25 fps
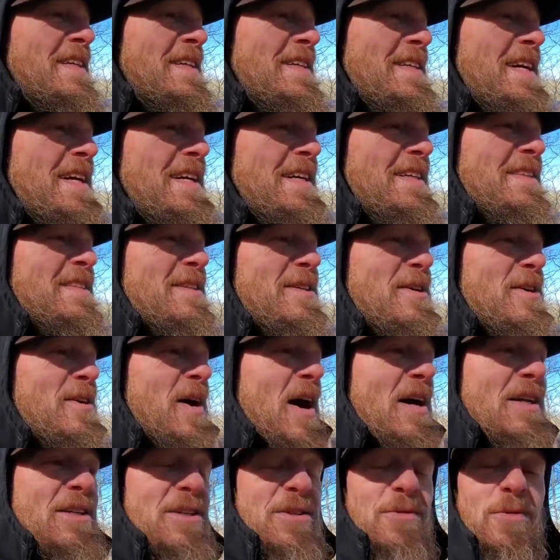Yeah, so
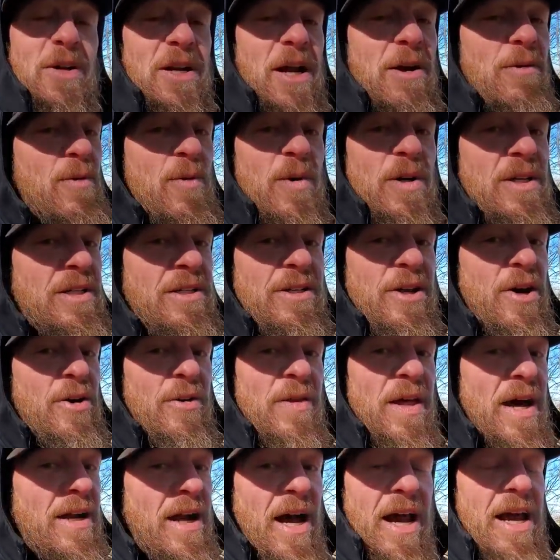I just want everyone to know
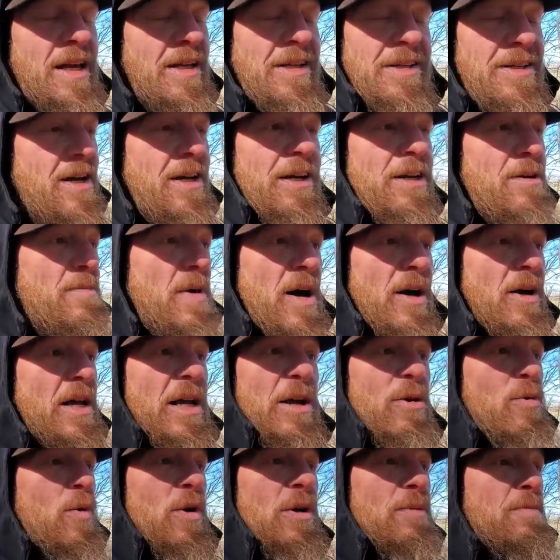that I ain't talking about
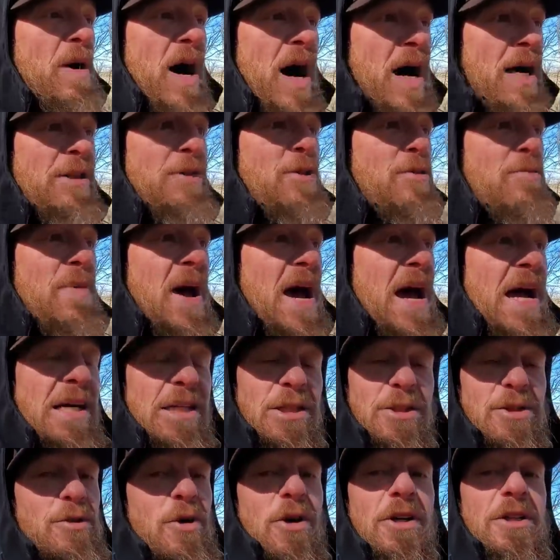anyone behind their
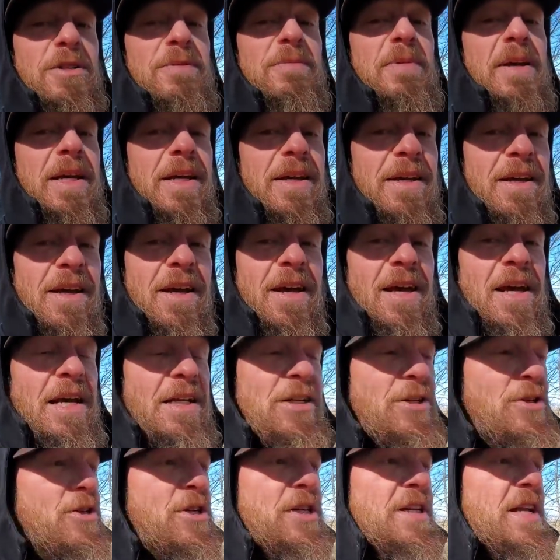back. Trust me.
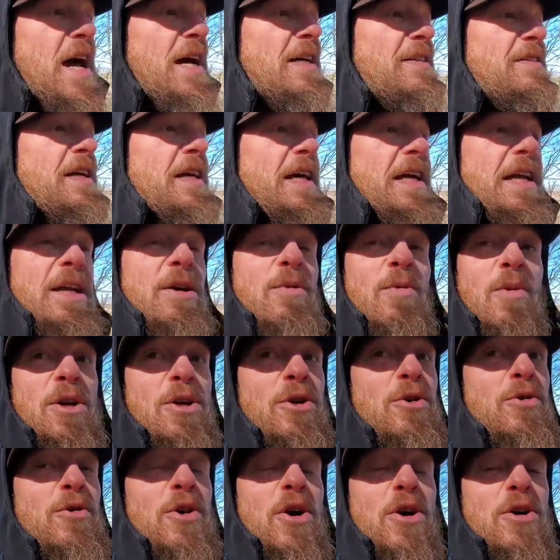And you can ask anyone
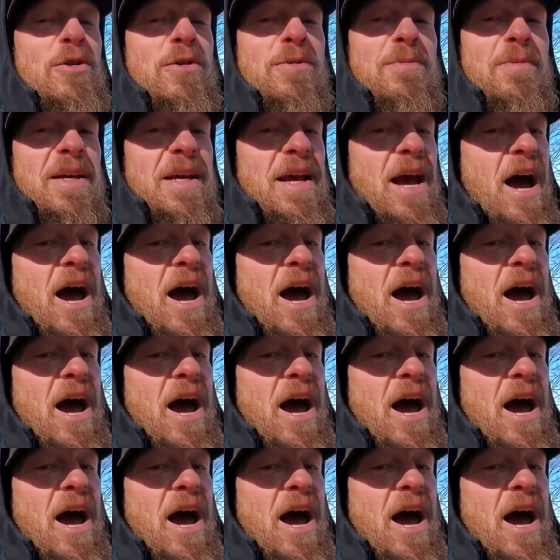who knows me.